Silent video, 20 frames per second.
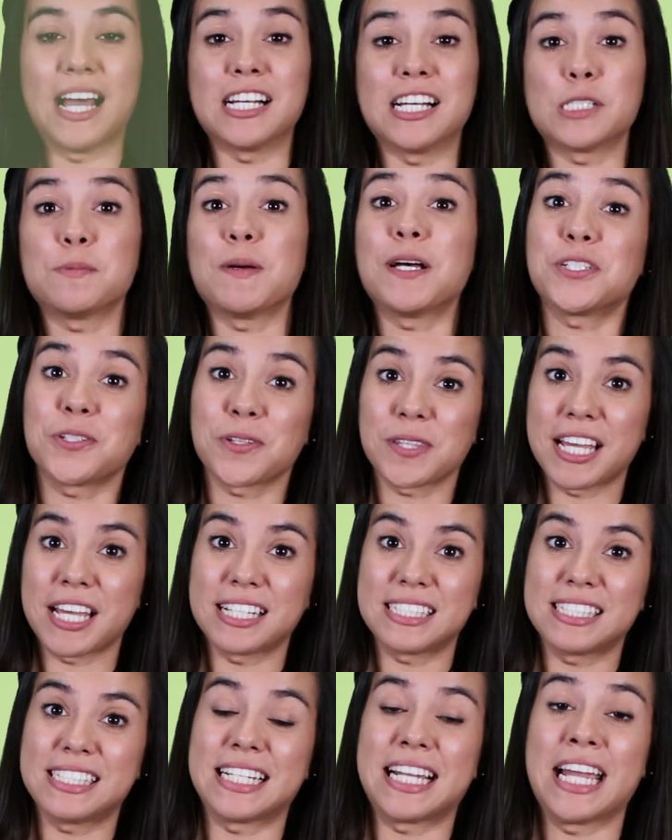A special
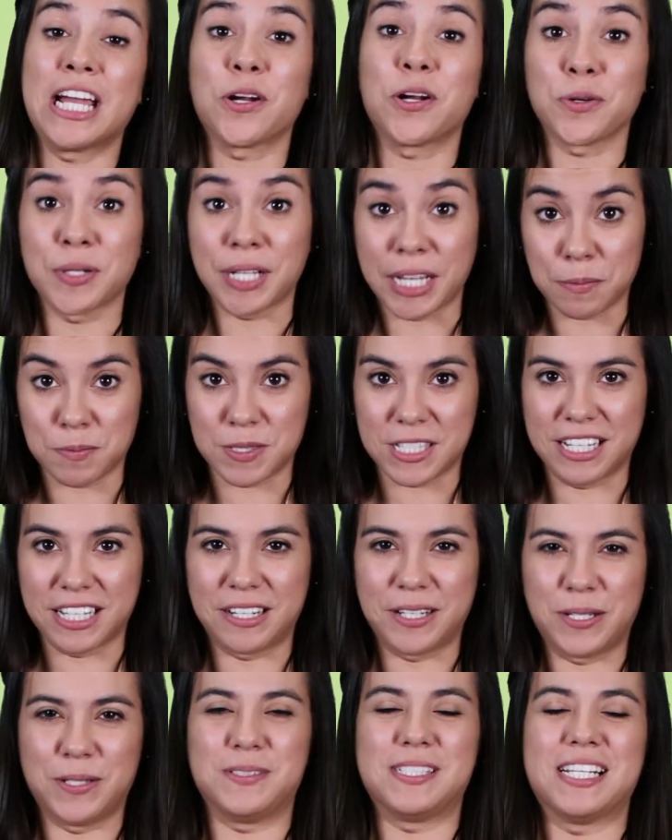thanks to Carol
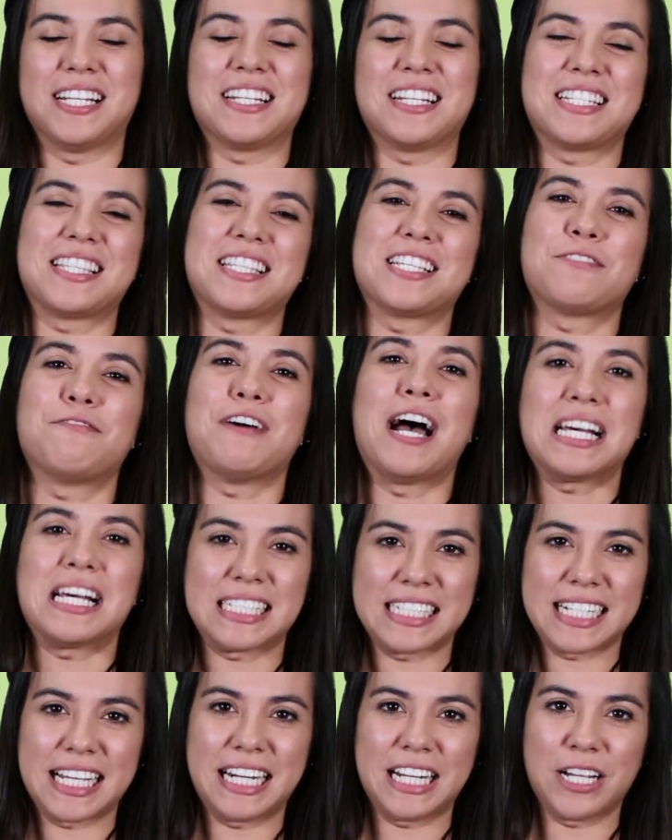Gibson who sent us this
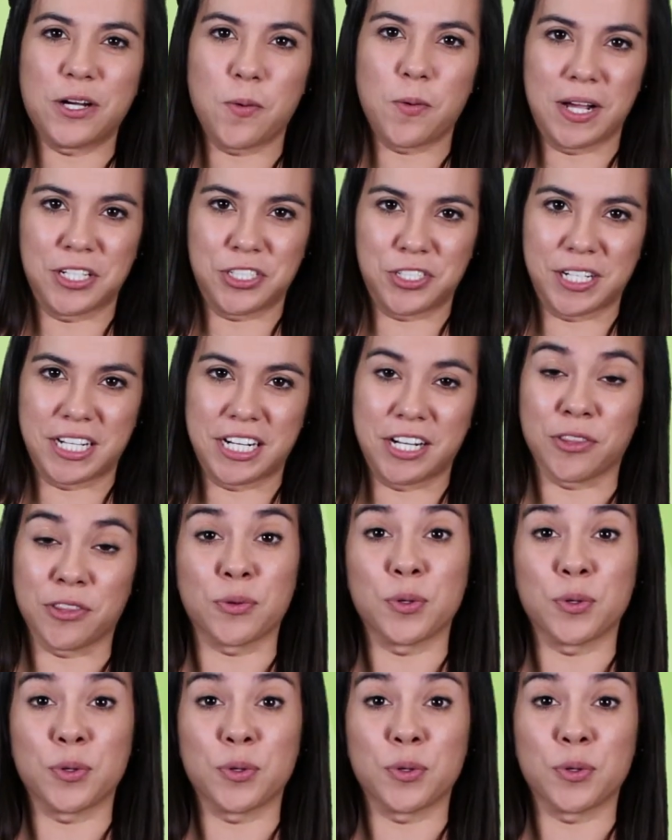fascinating question